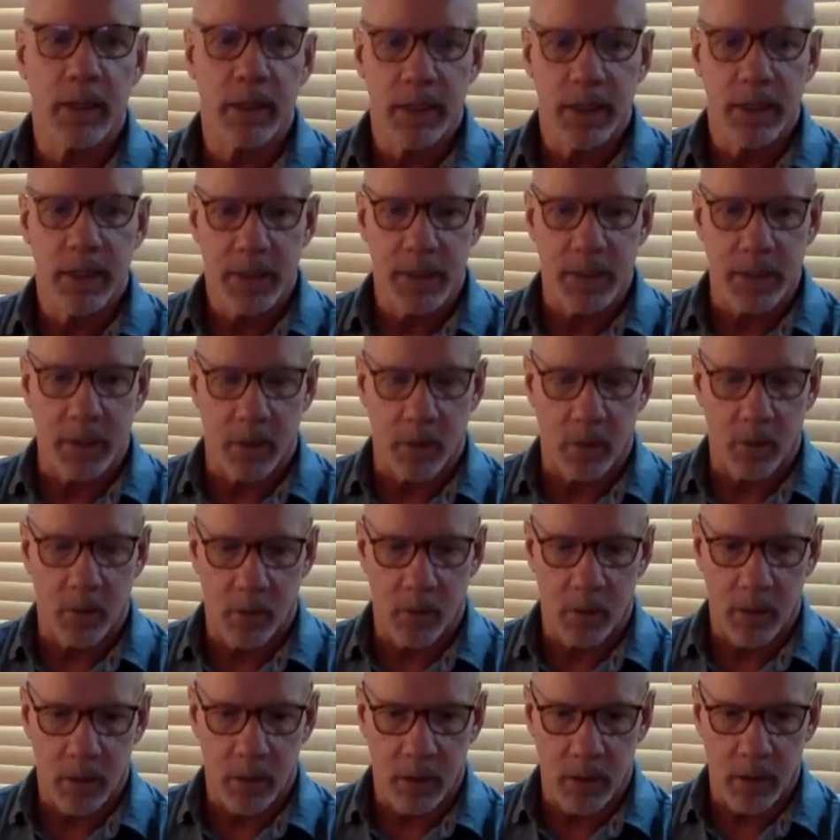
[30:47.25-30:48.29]

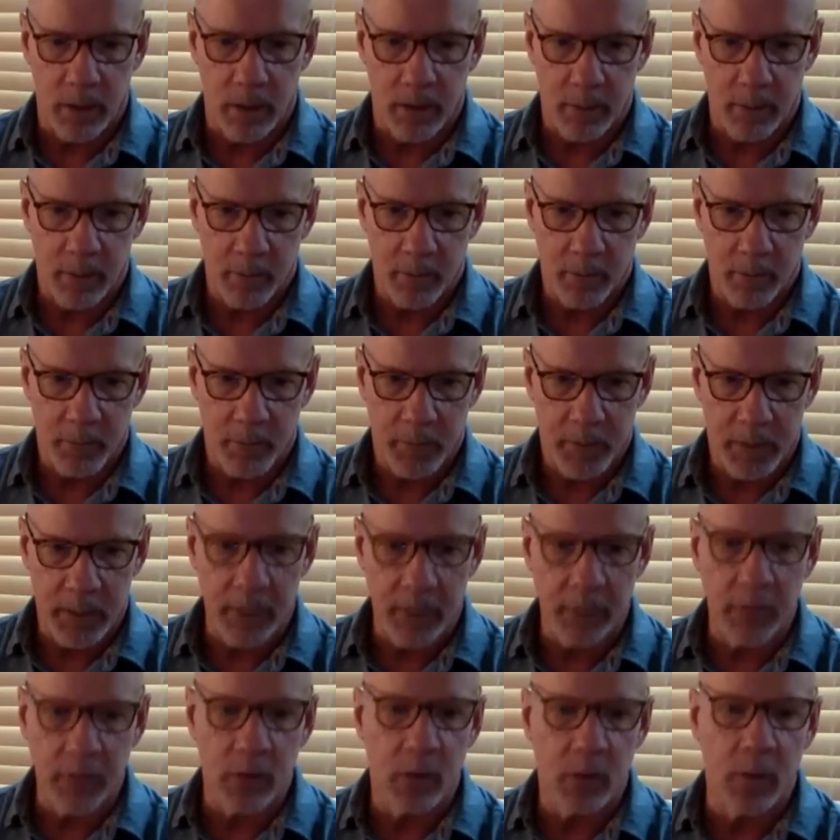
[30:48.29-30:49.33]
So
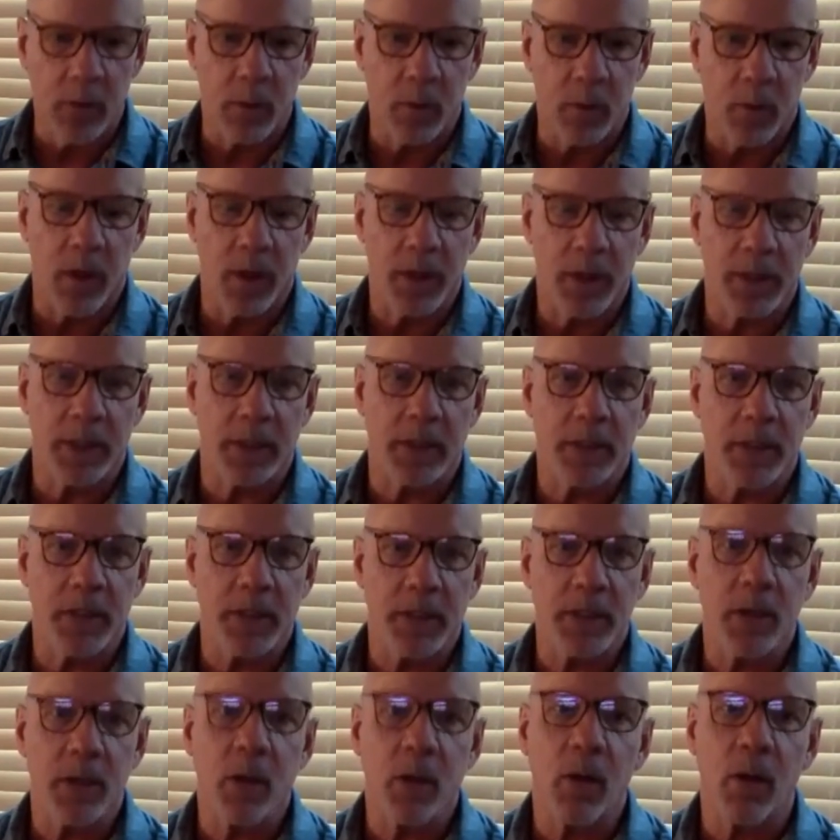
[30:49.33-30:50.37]
given who he was in the
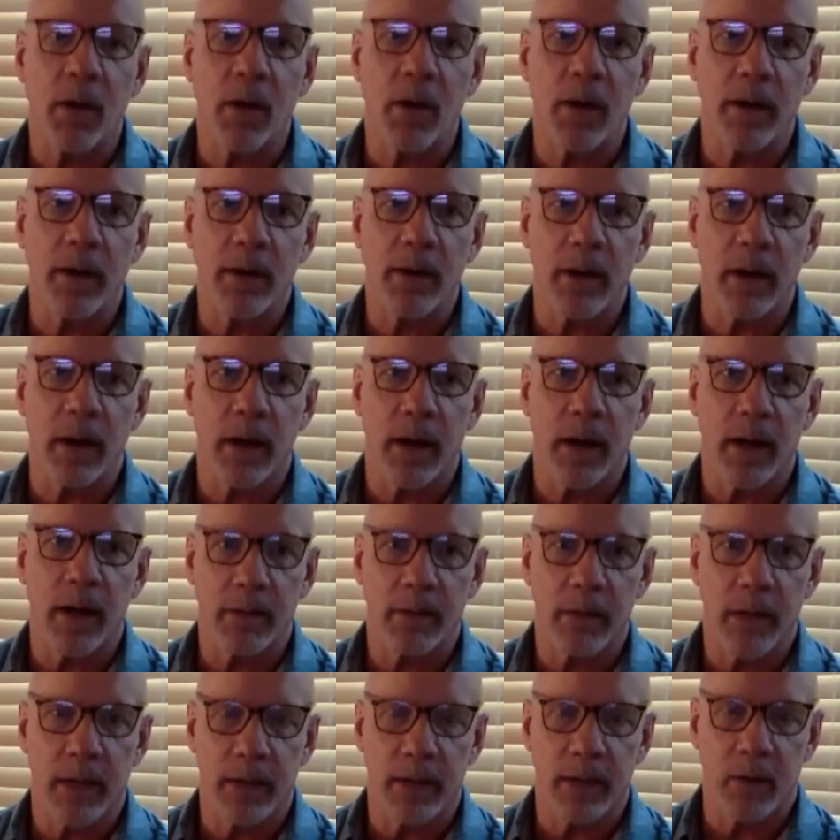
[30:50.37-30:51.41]
story,
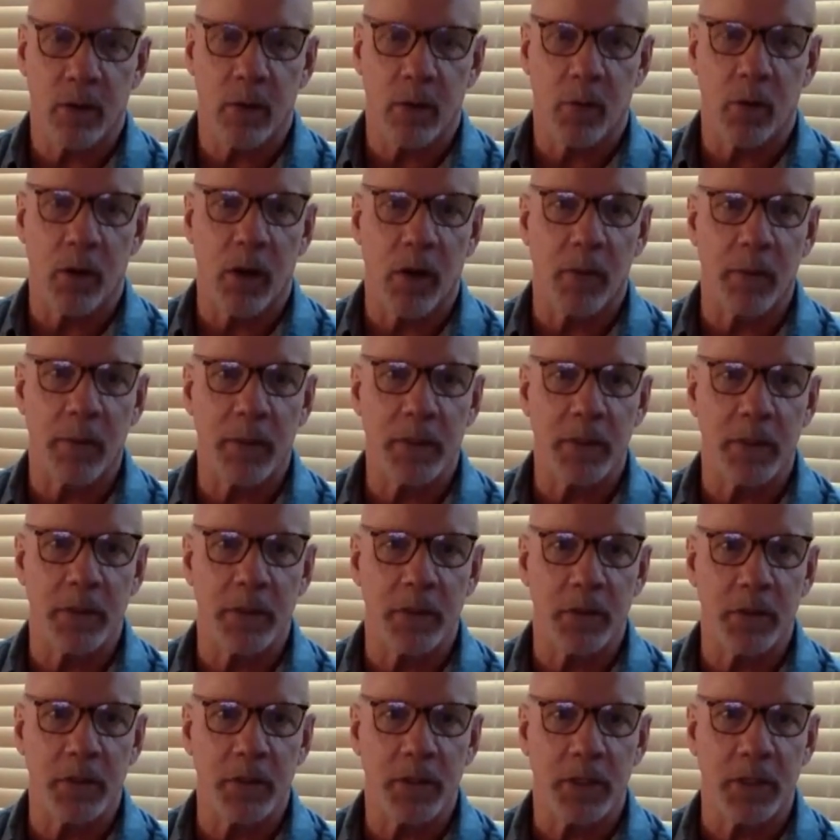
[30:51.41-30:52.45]
I had no problem
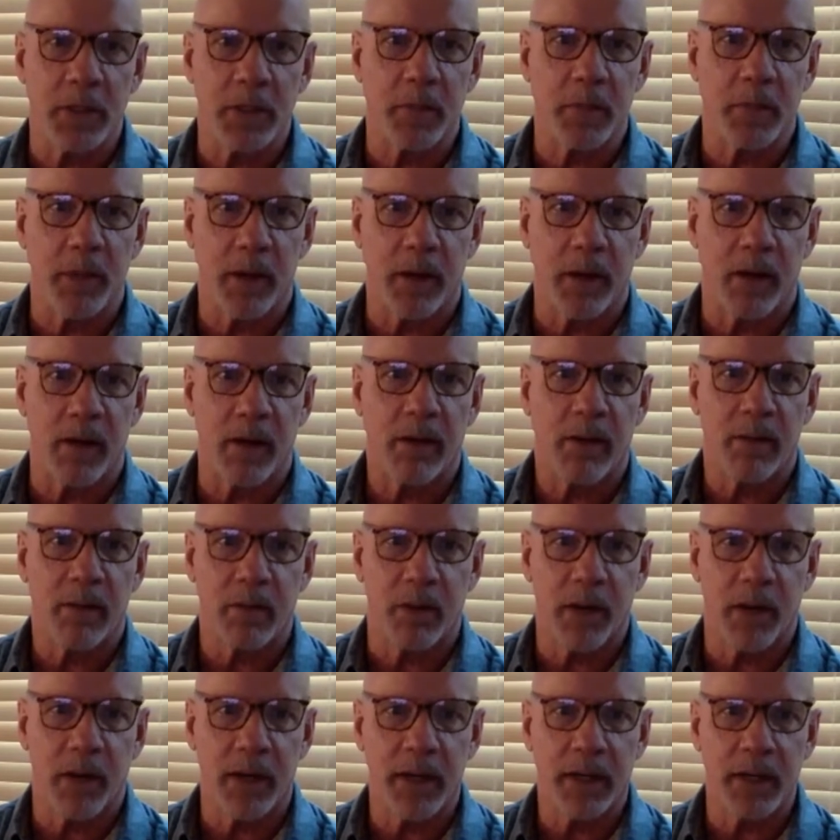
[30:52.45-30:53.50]
introducing him there,
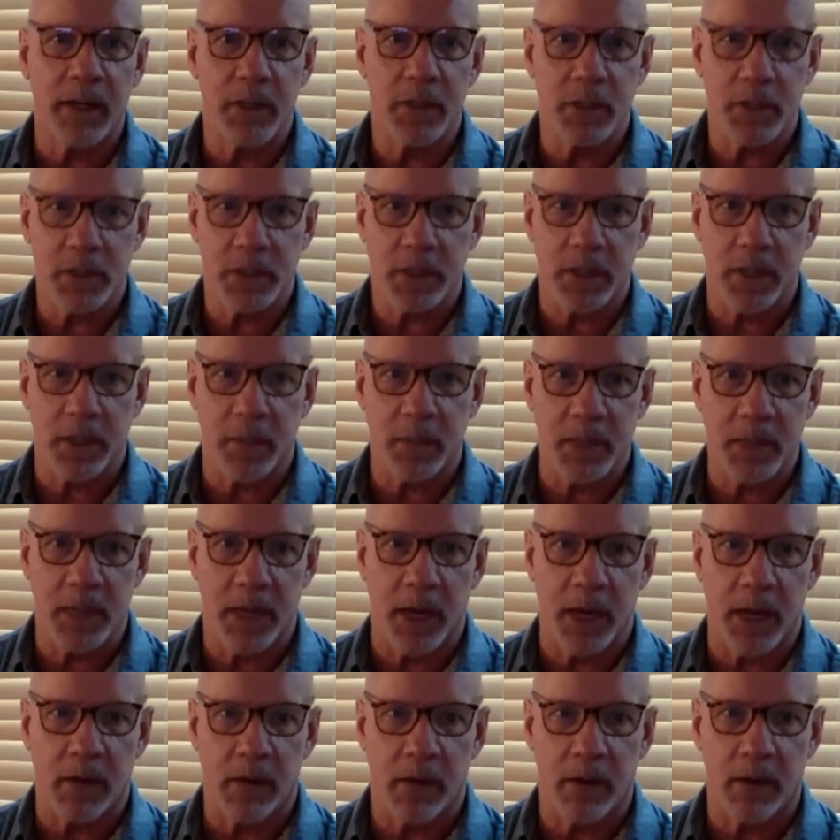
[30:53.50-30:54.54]
right? He just comes
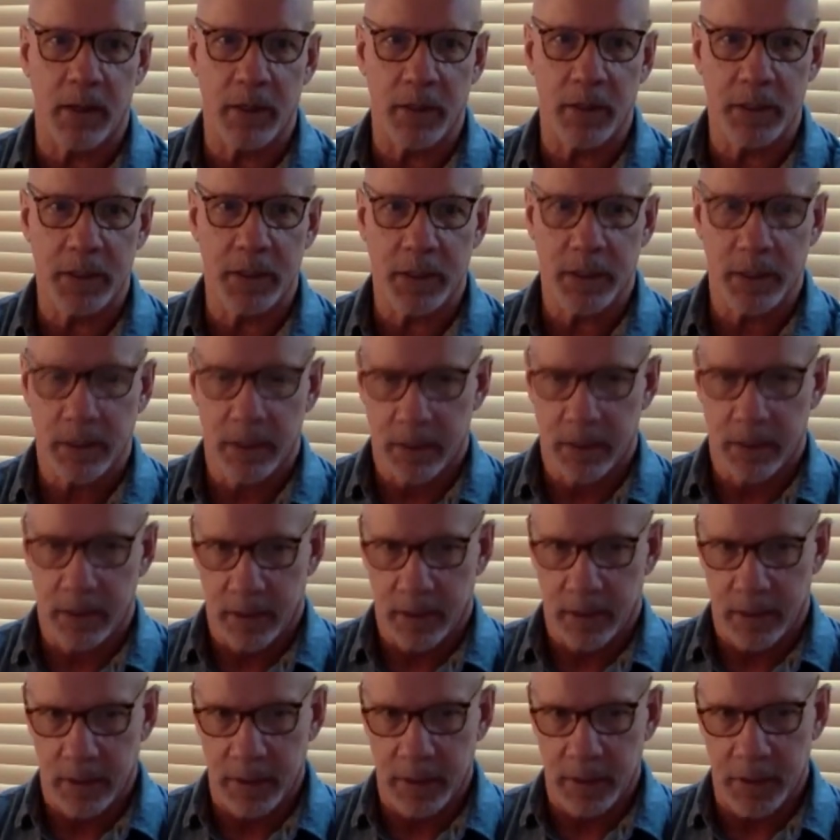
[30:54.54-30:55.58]
out and he's
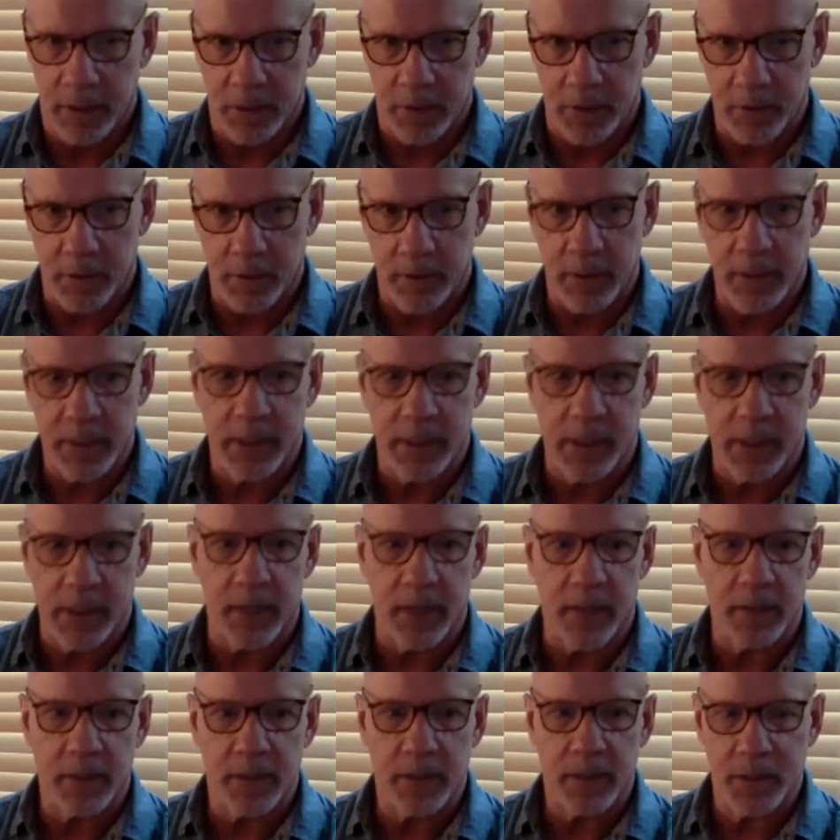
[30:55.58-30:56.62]

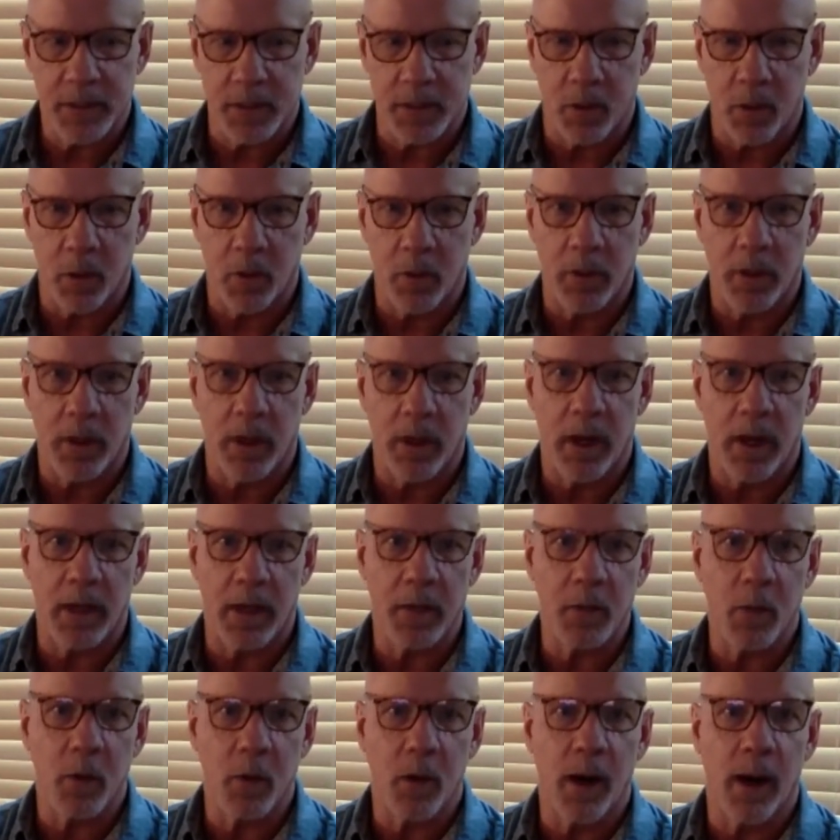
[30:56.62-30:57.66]
got stolen
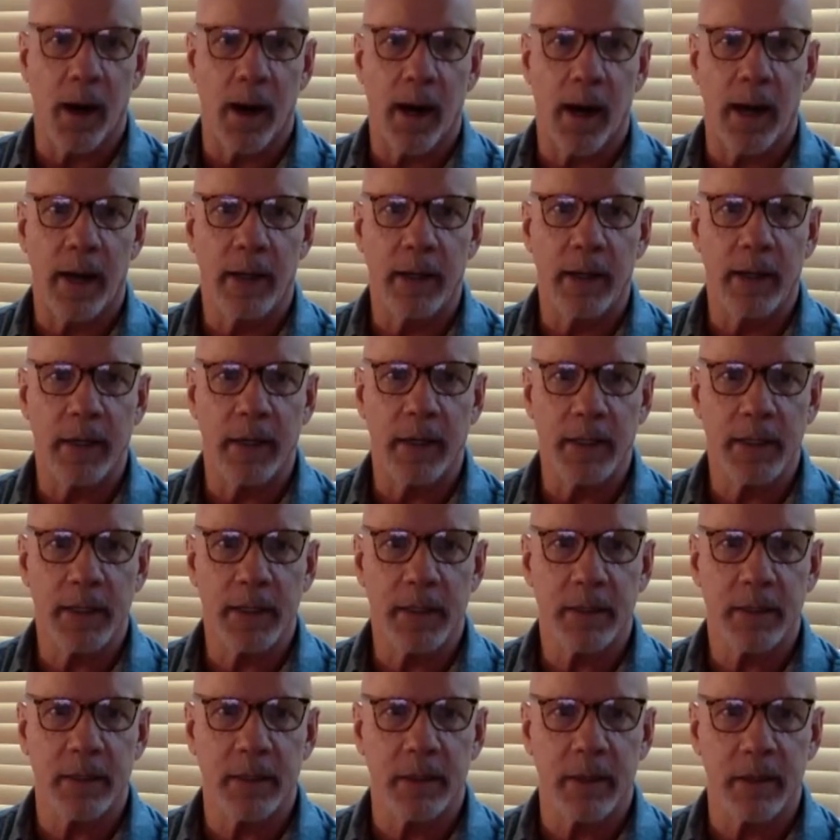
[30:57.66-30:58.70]
honey wine, and
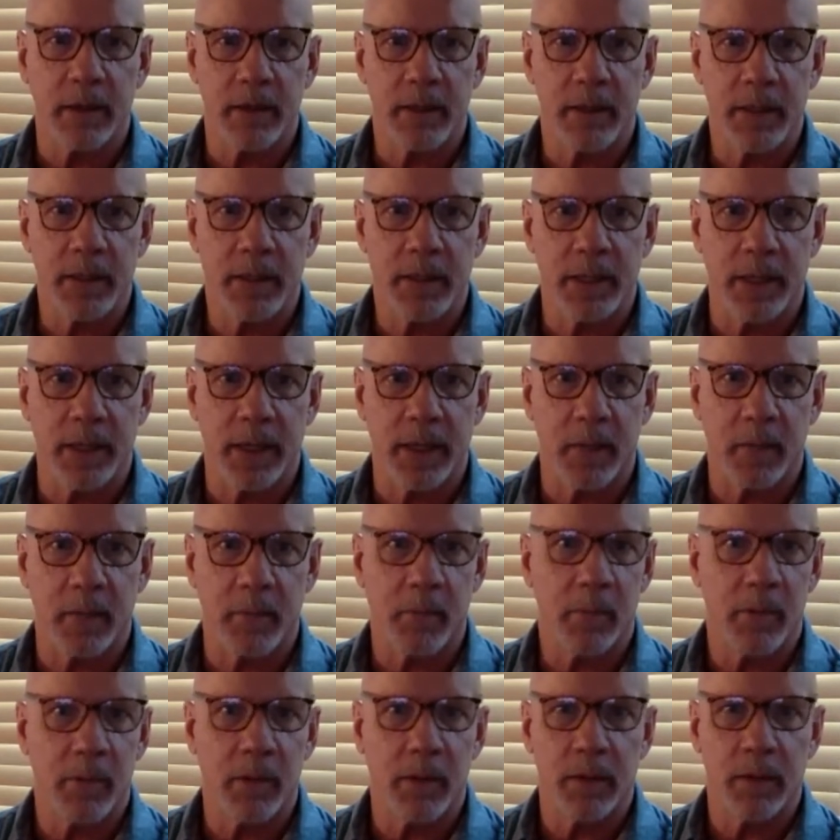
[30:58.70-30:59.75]
he's
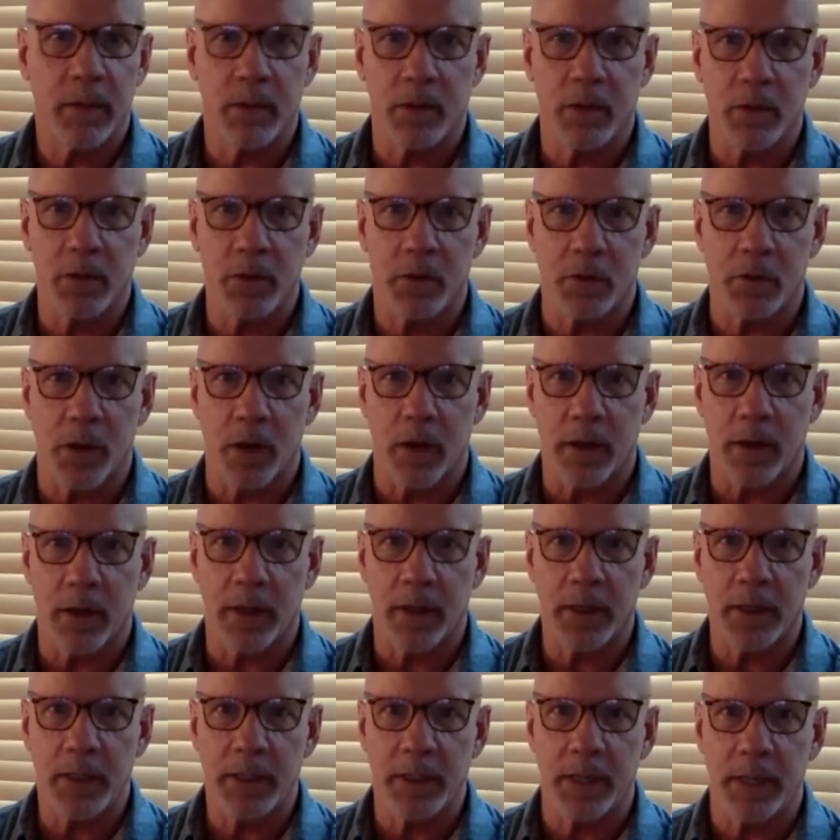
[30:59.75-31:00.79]
getting a little drunk,
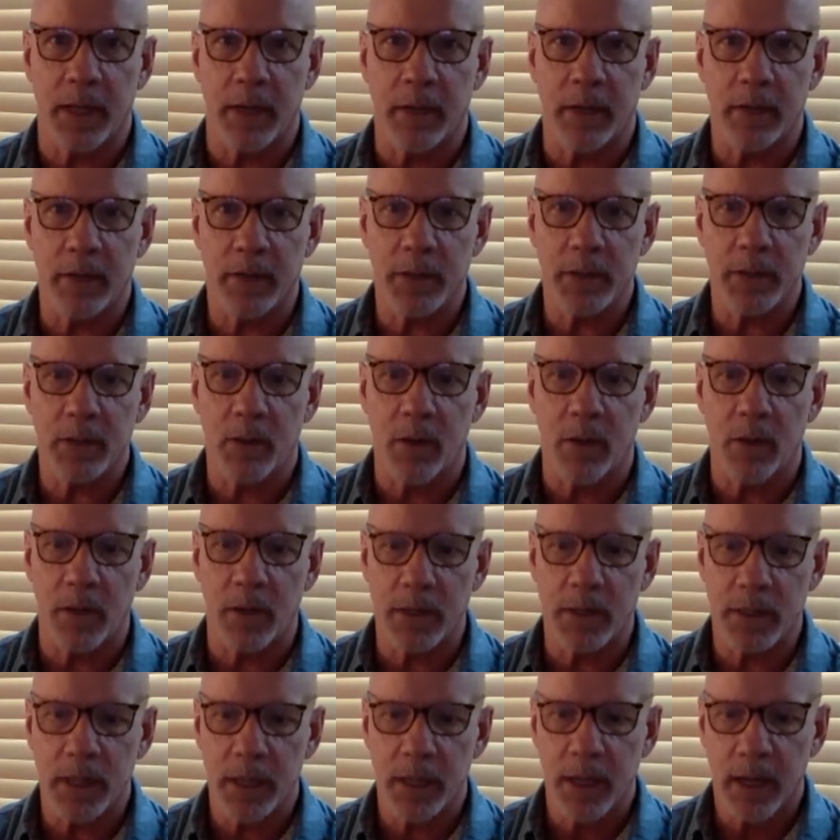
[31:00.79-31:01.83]
and he's telling the
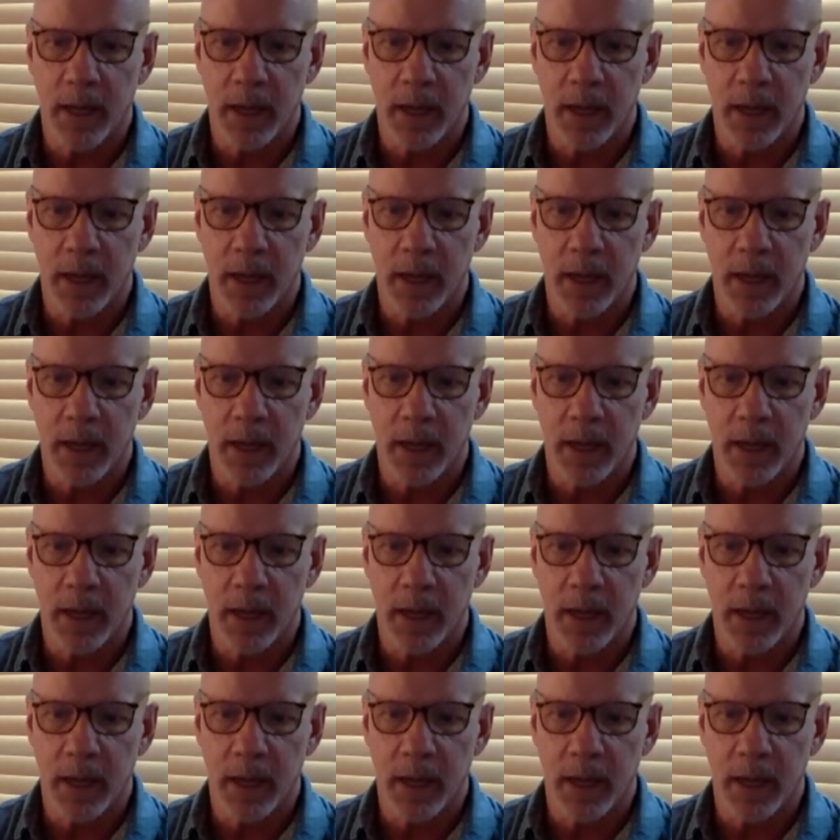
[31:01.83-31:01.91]
stories.